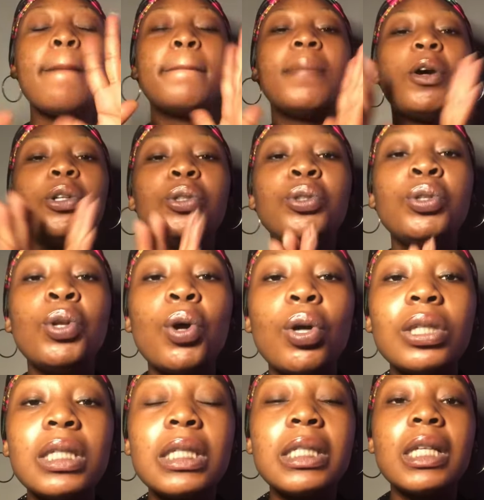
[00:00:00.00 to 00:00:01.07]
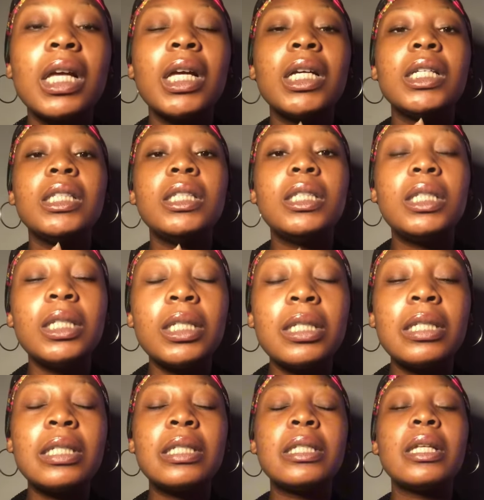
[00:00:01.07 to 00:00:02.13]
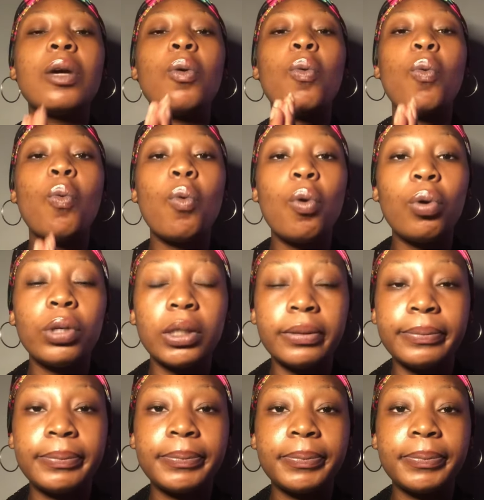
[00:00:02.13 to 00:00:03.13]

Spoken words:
but not this one.